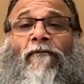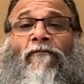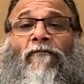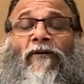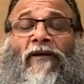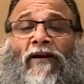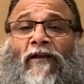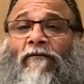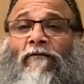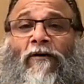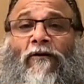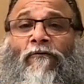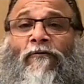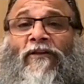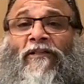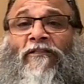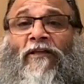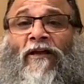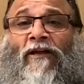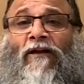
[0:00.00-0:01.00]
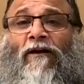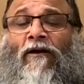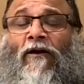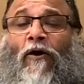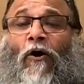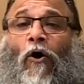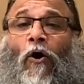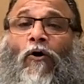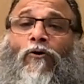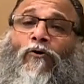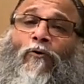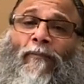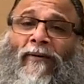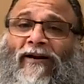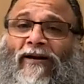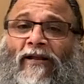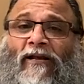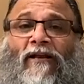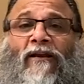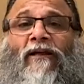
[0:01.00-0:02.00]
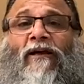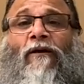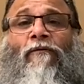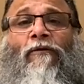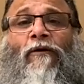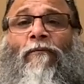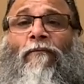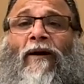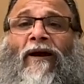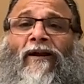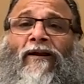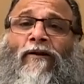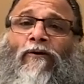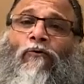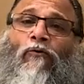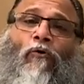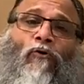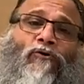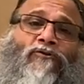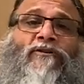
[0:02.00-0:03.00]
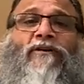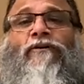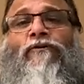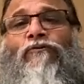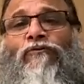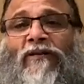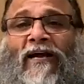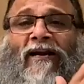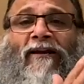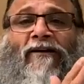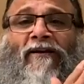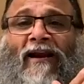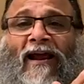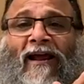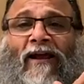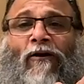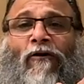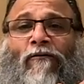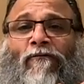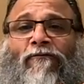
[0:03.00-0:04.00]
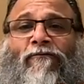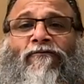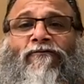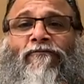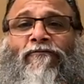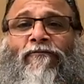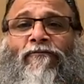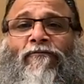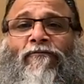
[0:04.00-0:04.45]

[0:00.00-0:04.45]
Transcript: whenever we think, automatically our mind goes into that track of